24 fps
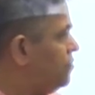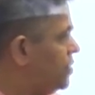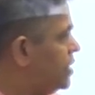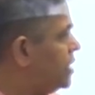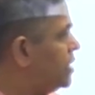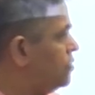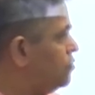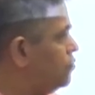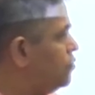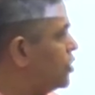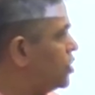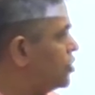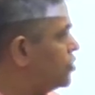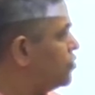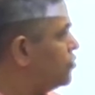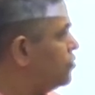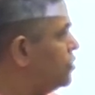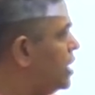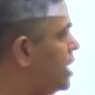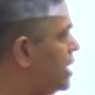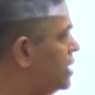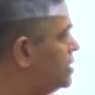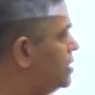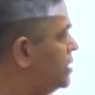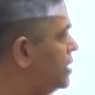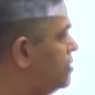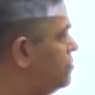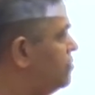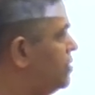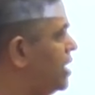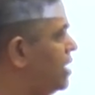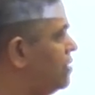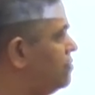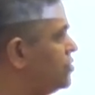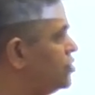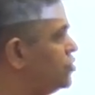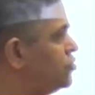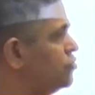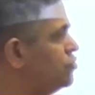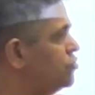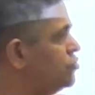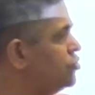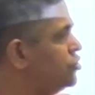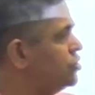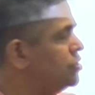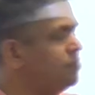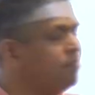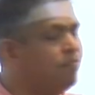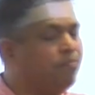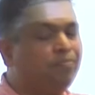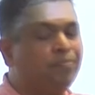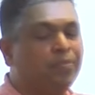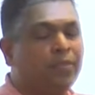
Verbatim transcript: We can work through that and we have a solution.